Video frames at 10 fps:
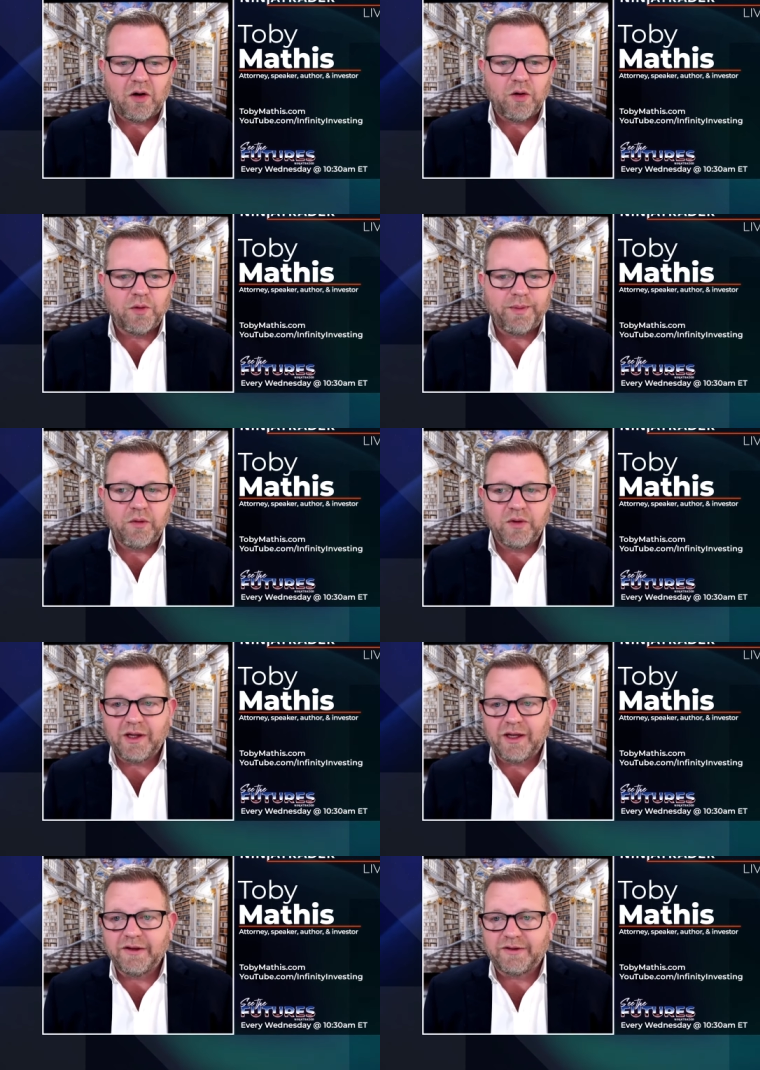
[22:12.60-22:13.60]
would be really
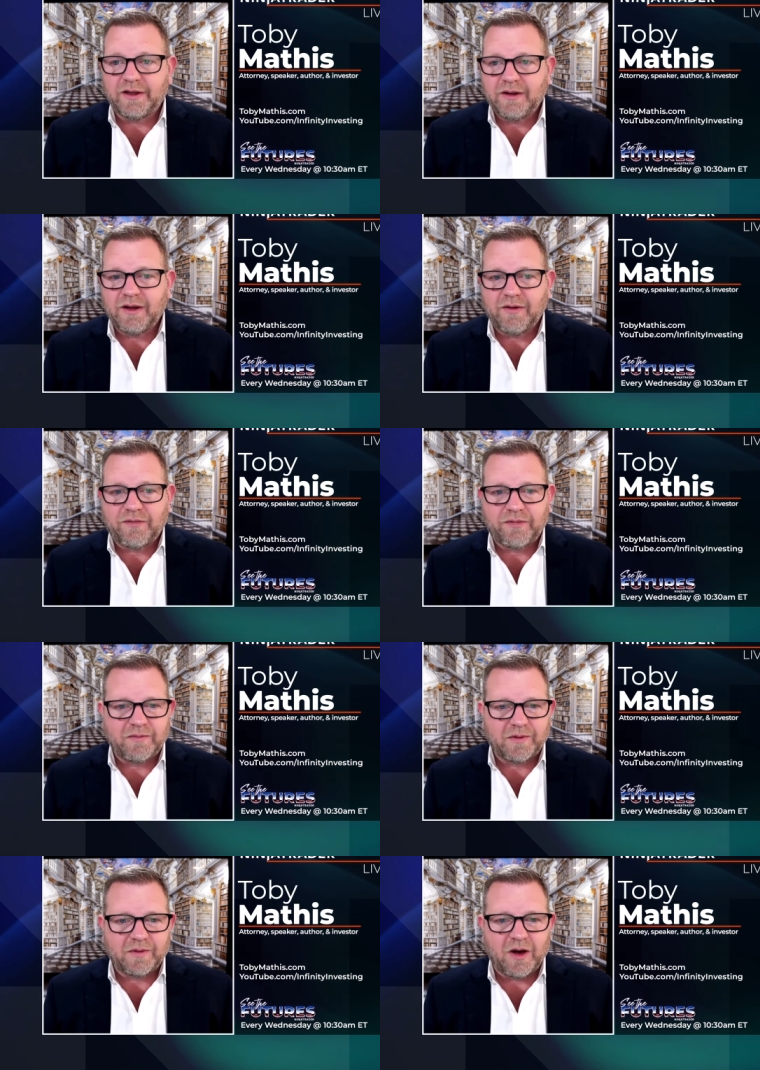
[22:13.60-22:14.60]
easy if
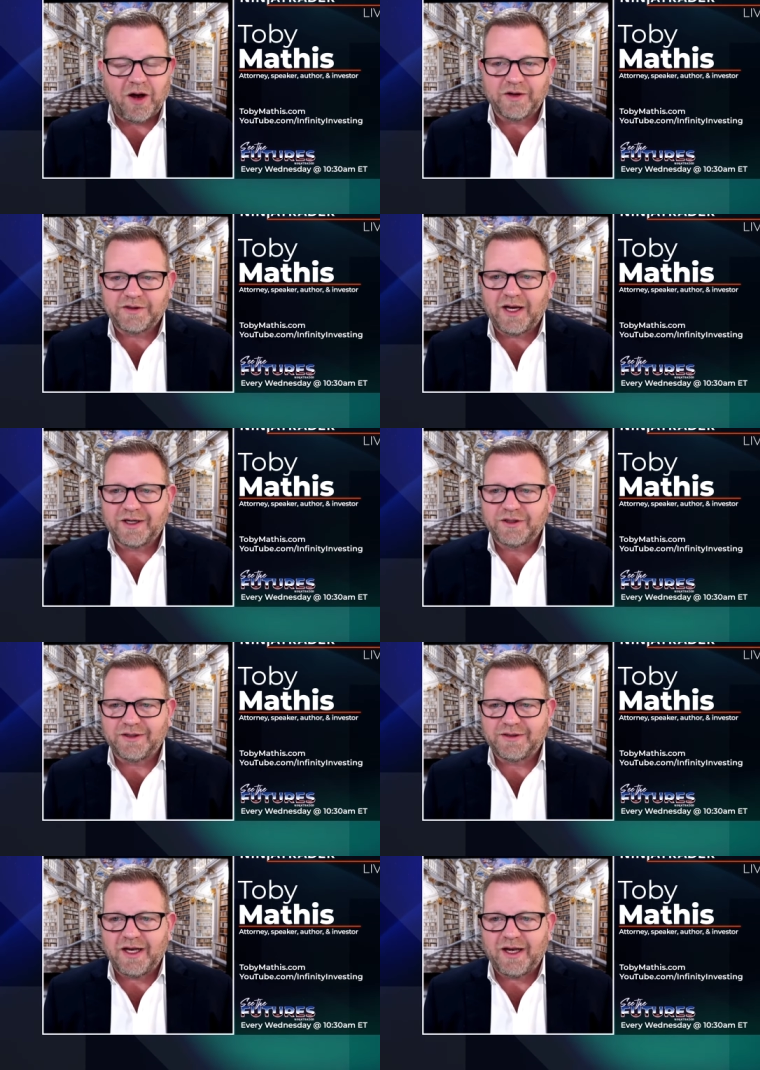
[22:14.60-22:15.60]
Congress actually
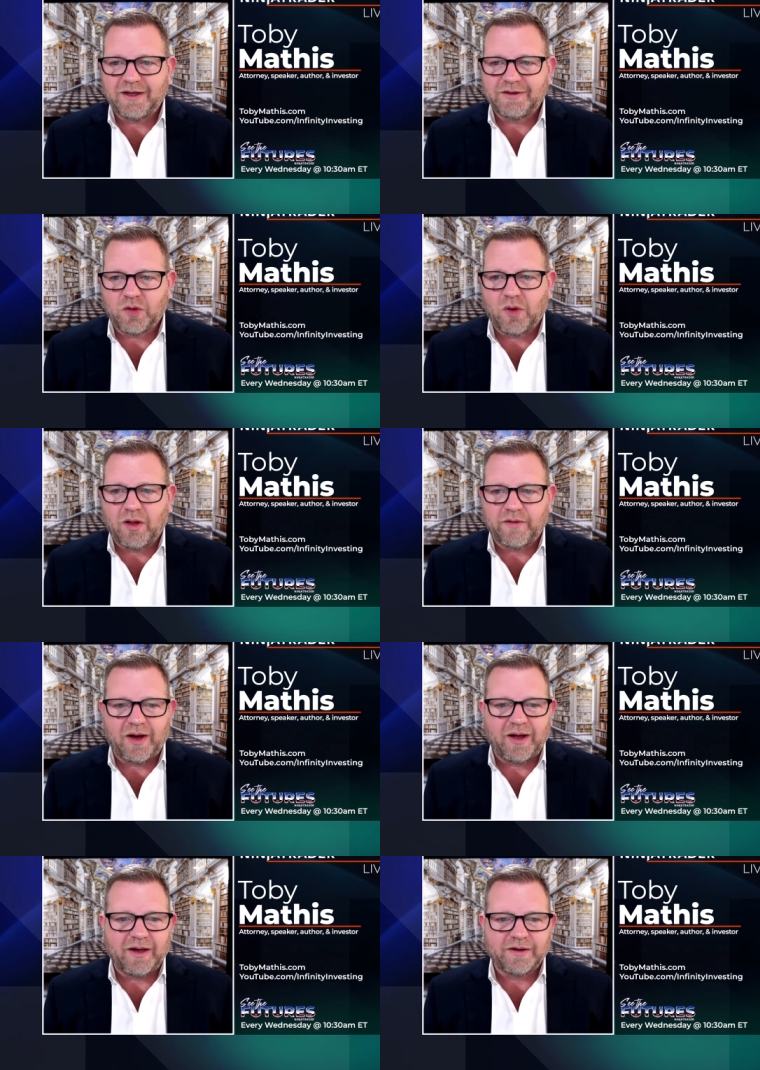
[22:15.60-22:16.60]
said to
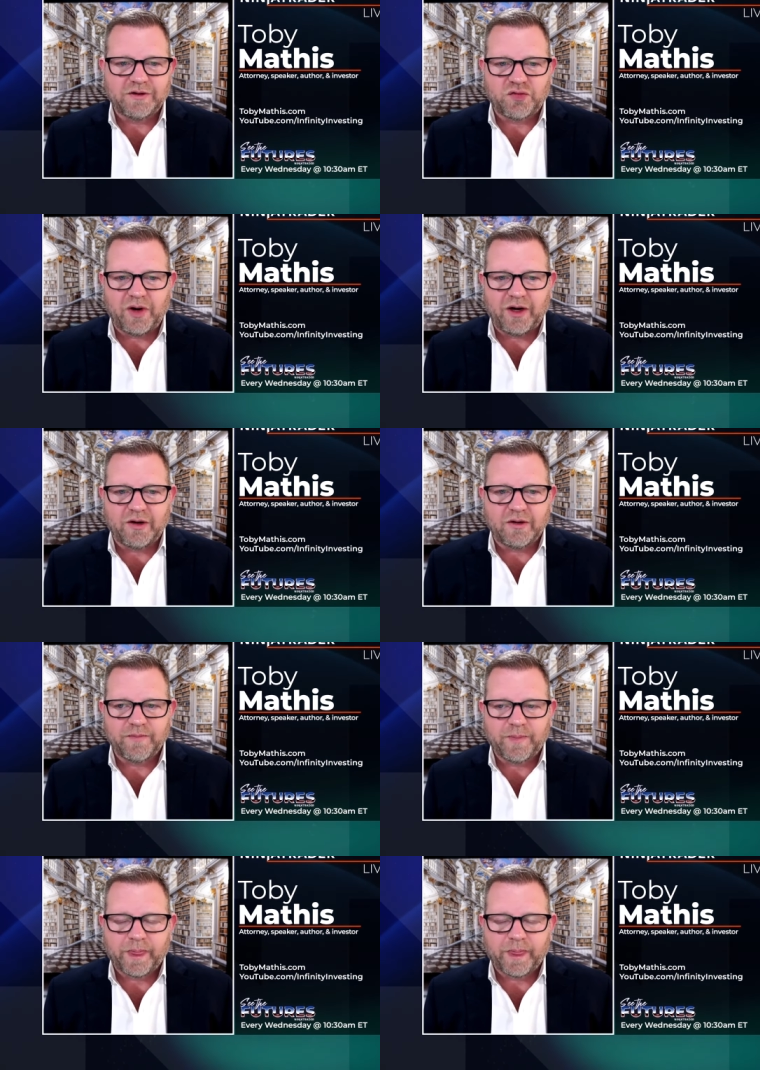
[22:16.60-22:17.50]
qualify as a trader,